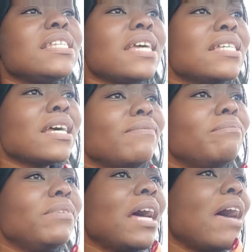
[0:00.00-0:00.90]
days
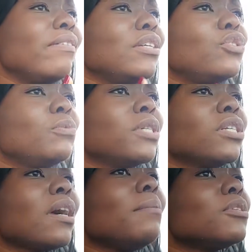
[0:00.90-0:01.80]
I've been having too
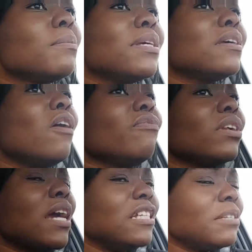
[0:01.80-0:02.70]
much time to myself,
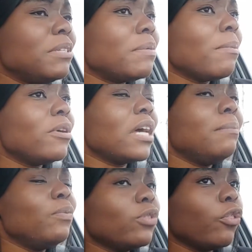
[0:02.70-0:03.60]
and I should be spending more
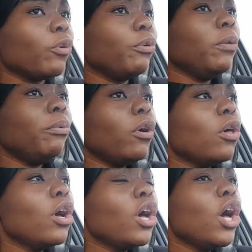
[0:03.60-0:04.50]
time with other
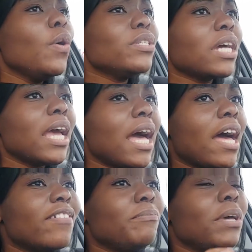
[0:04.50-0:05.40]
people, which I
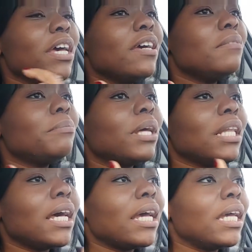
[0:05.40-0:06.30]
have been, but
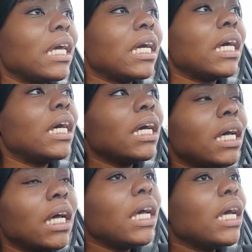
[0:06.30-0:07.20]
like,
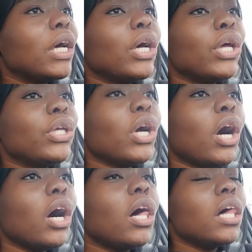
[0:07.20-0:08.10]

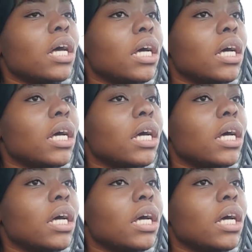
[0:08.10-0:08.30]
y'all,